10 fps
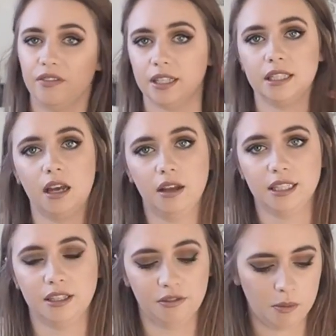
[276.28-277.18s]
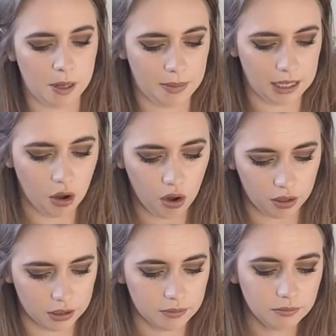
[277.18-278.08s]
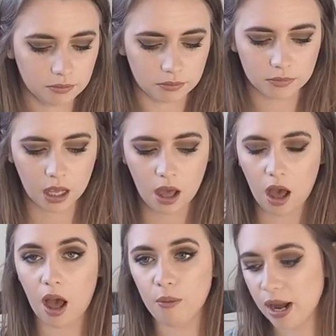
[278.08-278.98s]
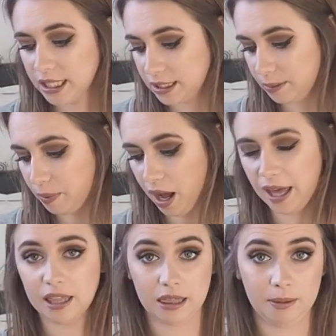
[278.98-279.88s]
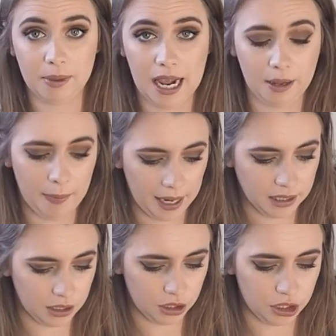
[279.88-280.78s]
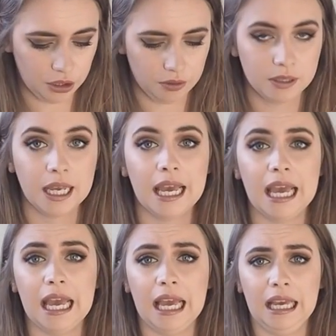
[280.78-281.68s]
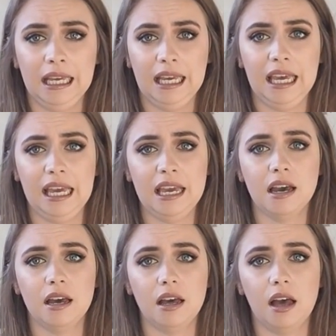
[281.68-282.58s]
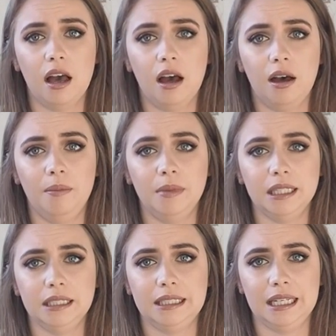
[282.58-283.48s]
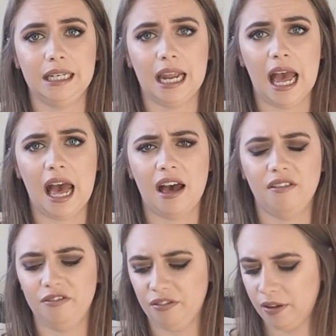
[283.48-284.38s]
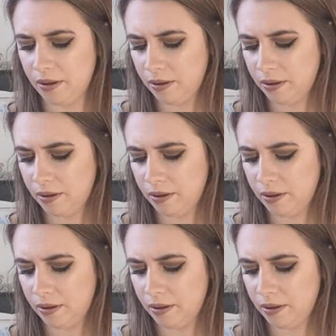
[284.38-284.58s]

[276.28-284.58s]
of a disaster for me, because I went to buy the black patent shoes. He didn't have,